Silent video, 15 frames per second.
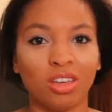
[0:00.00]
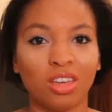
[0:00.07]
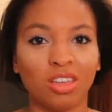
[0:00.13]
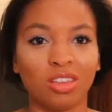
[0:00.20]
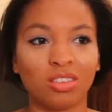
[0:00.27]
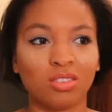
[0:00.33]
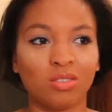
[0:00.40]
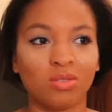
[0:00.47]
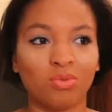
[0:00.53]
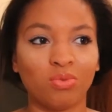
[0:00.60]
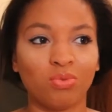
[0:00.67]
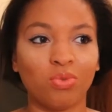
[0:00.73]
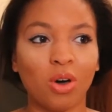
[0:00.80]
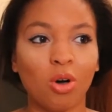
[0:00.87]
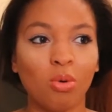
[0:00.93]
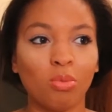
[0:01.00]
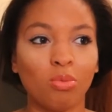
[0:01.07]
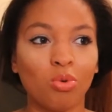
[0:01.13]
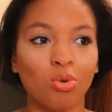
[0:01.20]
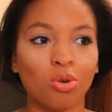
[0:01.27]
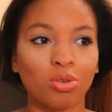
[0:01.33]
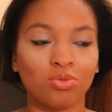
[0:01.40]
It felt
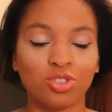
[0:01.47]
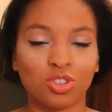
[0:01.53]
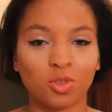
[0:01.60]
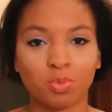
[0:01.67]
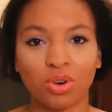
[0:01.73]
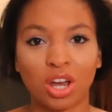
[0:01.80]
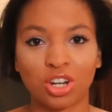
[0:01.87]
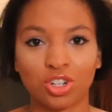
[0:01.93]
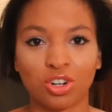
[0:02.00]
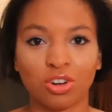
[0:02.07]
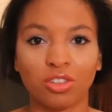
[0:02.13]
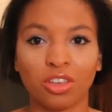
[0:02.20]
more of just pressure,